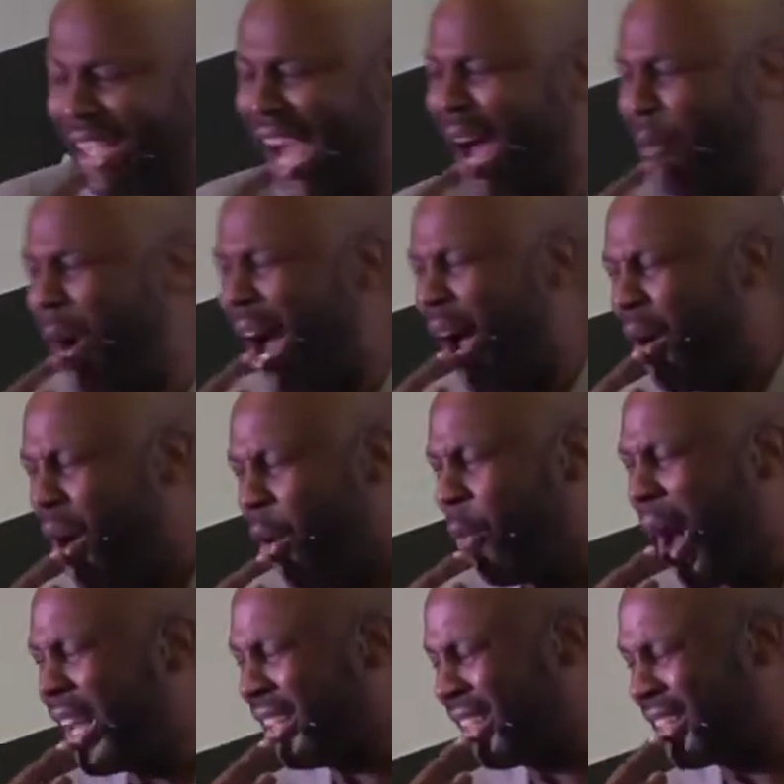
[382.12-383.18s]
God, why,
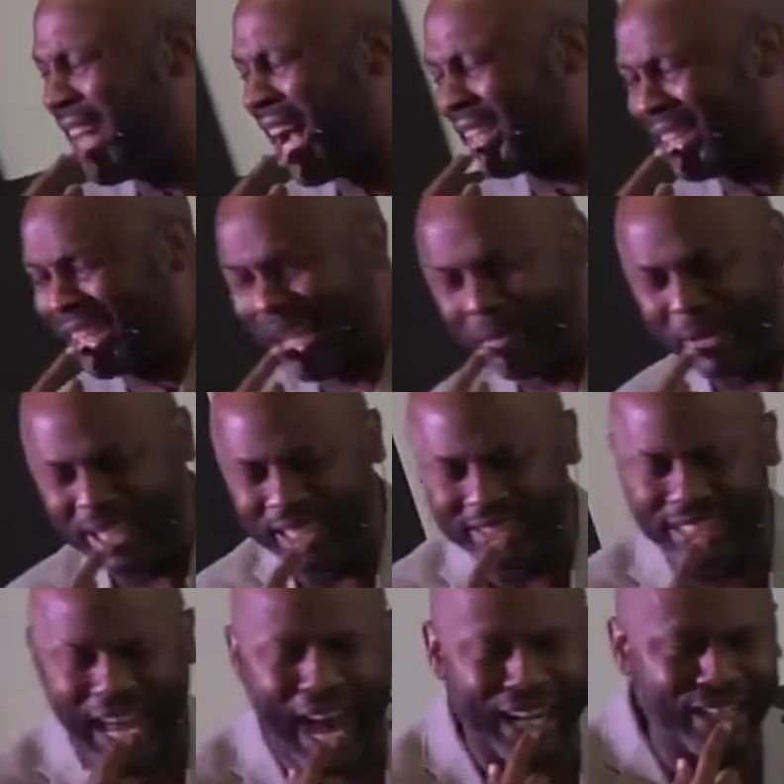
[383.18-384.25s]
why did the doctor give me this
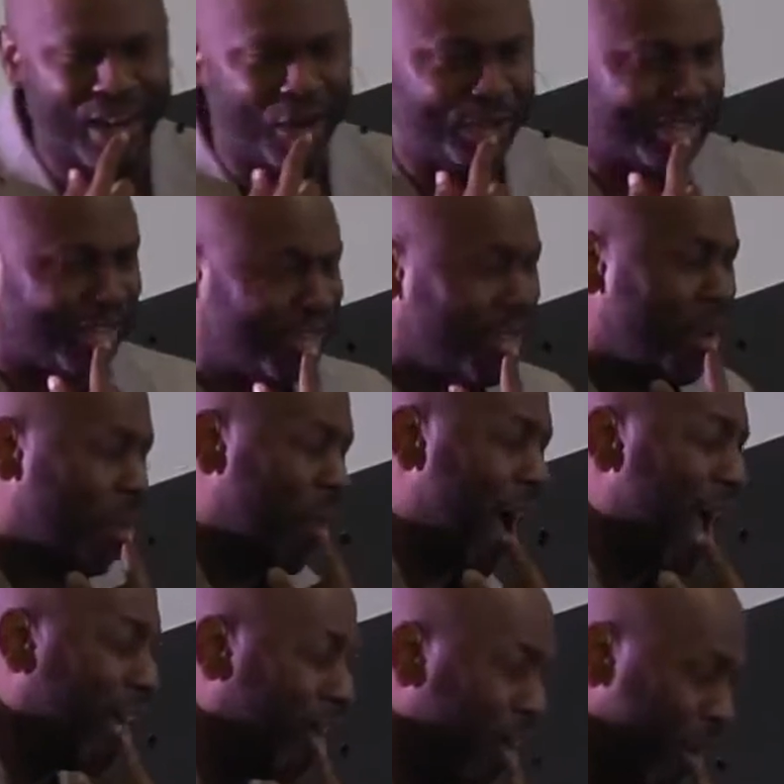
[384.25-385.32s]
diagnosis?
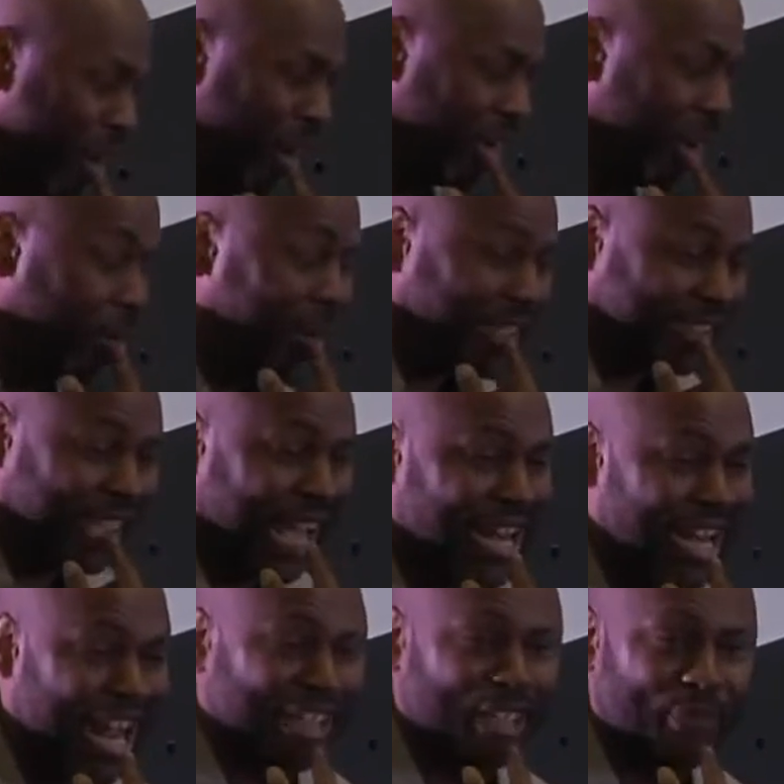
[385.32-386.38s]
Why, Lord? And we're
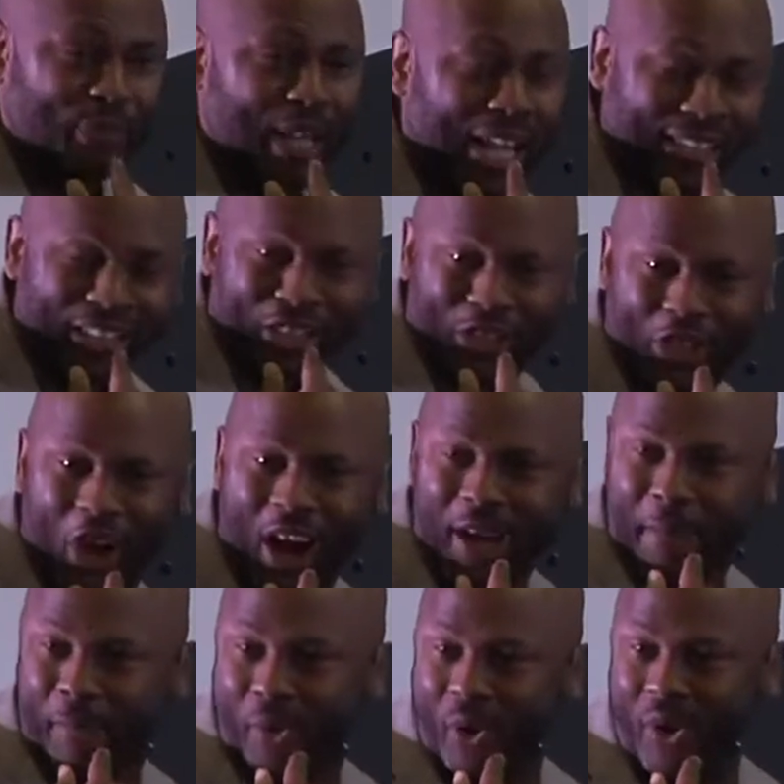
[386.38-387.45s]
standing at the, at the
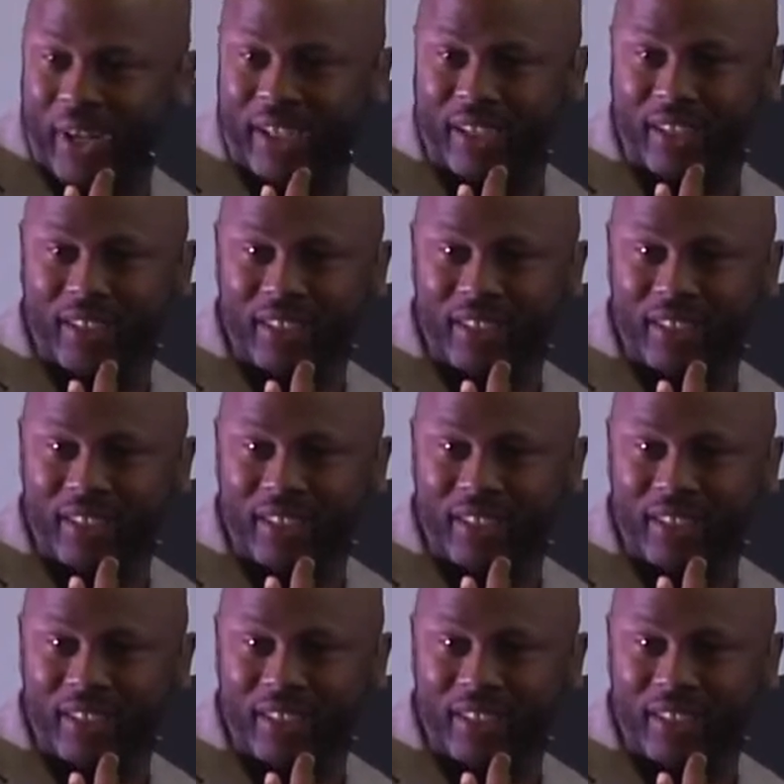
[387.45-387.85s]
starting point